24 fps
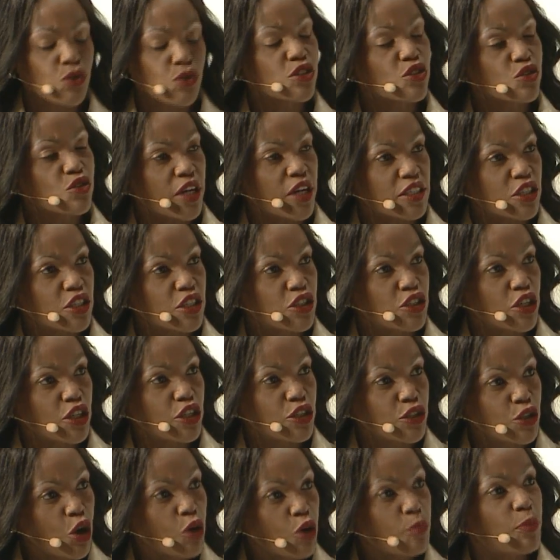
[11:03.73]
strategy,
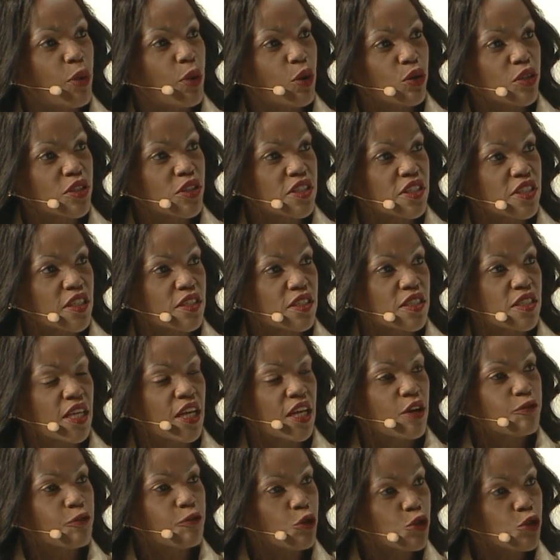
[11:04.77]
your policies
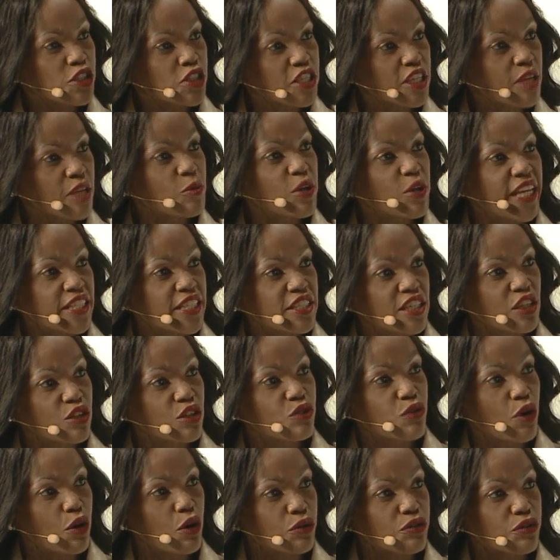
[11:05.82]
for stimulating
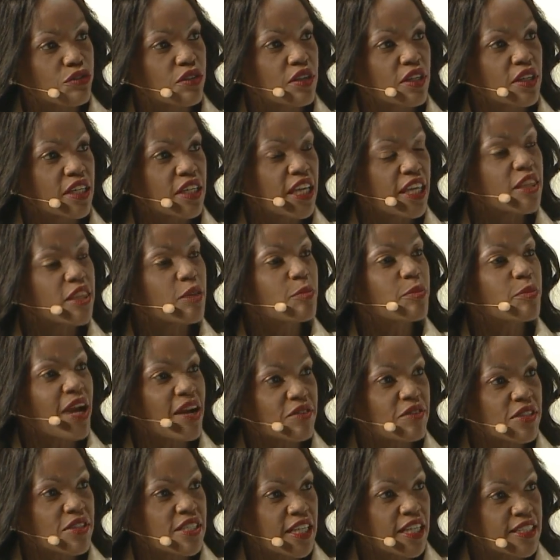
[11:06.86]
growth in the
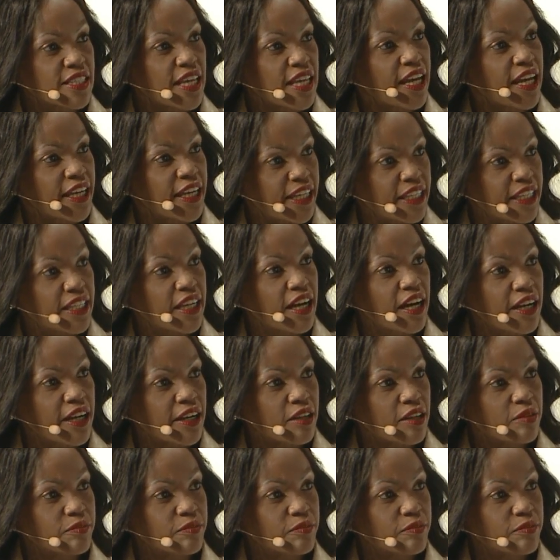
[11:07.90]
private sector in Ghana.